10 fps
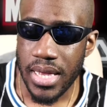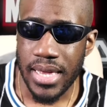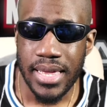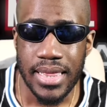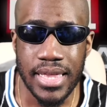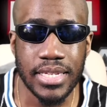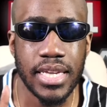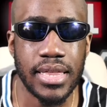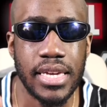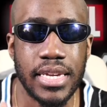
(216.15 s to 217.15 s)
this I
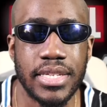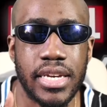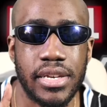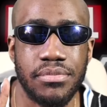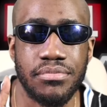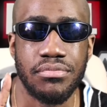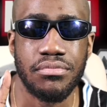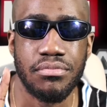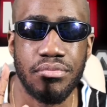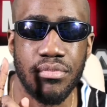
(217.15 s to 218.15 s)
think is a
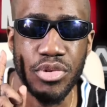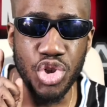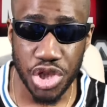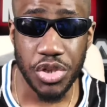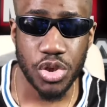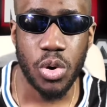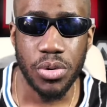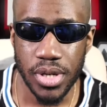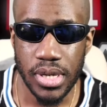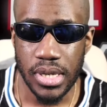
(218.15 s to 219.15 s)
cheat code.
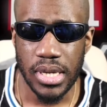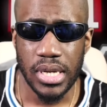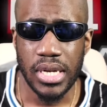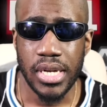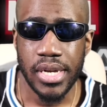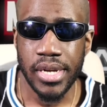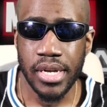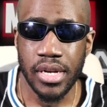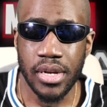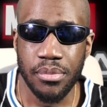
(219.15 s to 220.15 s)

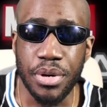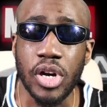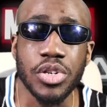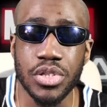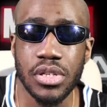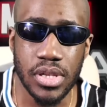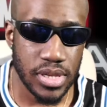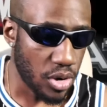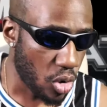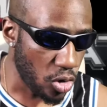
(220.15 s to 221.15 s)
Because
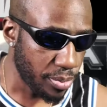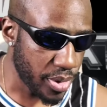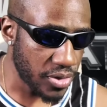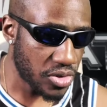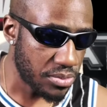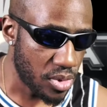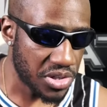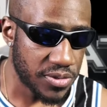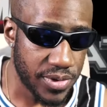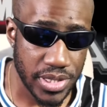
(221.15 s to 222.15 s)
the whole point of the
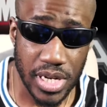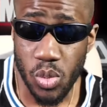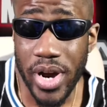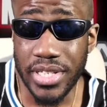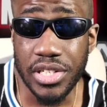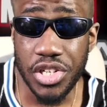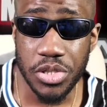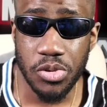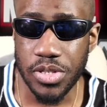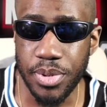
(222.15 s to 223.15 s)
multiverse and why it's a cheat
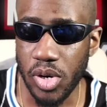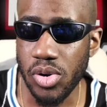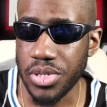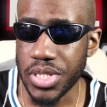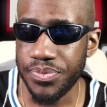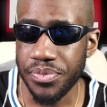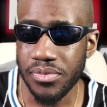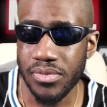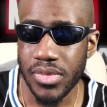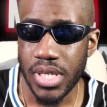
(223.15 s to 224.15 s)
code is because
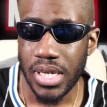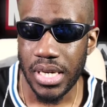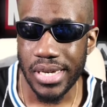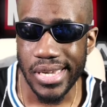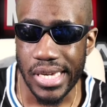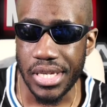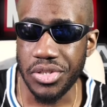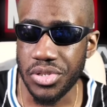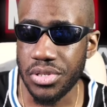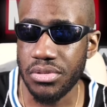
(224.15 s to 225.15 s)

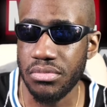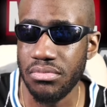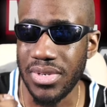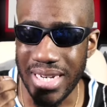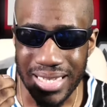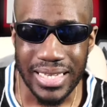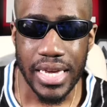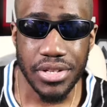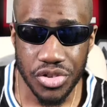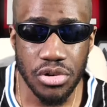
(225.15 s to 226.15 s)
it
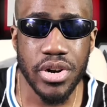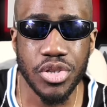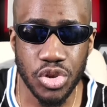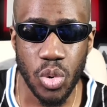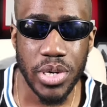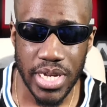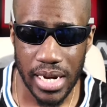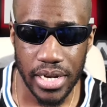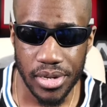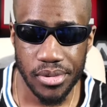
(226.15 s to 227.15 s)
negates great
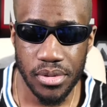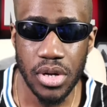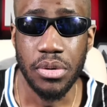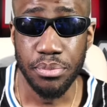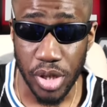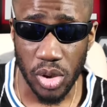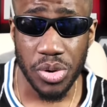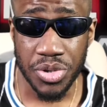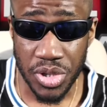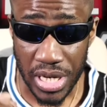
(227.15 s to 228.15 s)
storytelling.
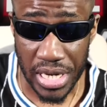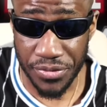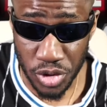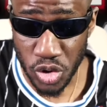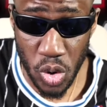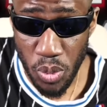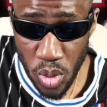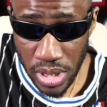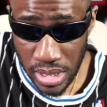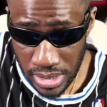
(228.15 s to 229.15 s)
Because if
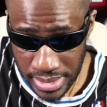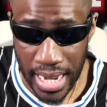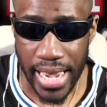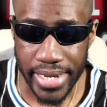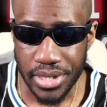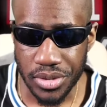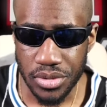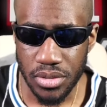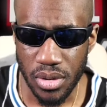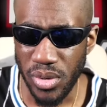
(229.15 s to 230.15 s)
someone dies,
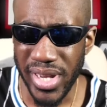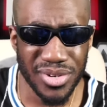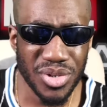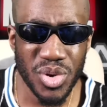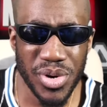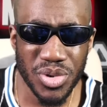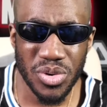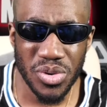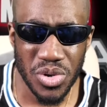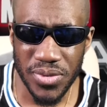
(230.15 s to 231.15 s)
oh yeah, just go into
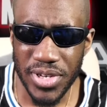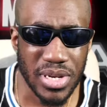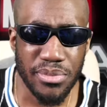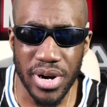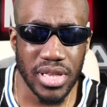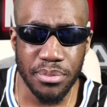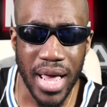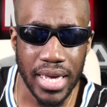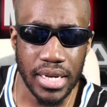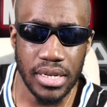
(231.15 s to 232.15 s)
another universe and bring them
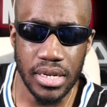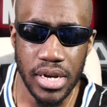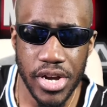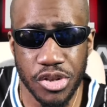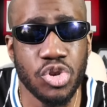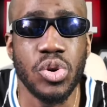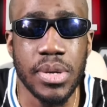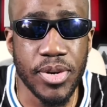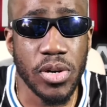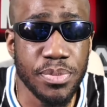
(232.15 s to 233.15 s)
back. So they may
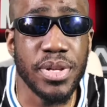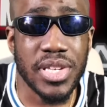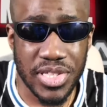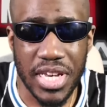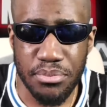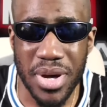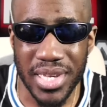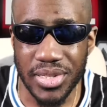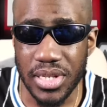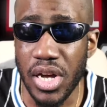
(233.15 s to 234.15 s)
not be the same
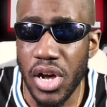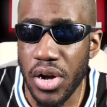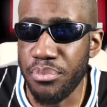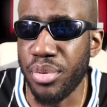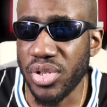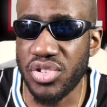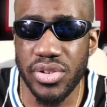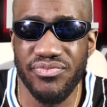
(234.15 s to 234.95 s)
person, but